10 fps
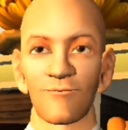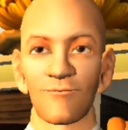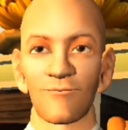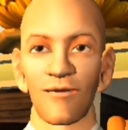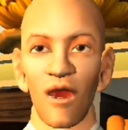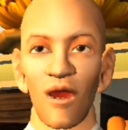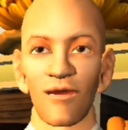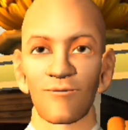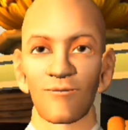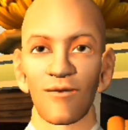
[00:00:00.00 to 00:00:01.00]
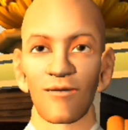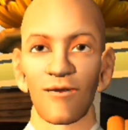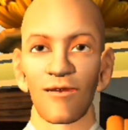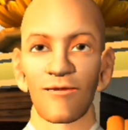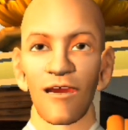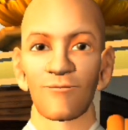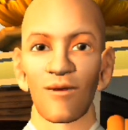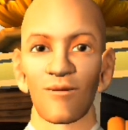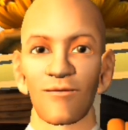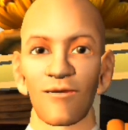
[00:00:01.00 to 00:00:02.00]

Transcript: So there's like this shadow left over.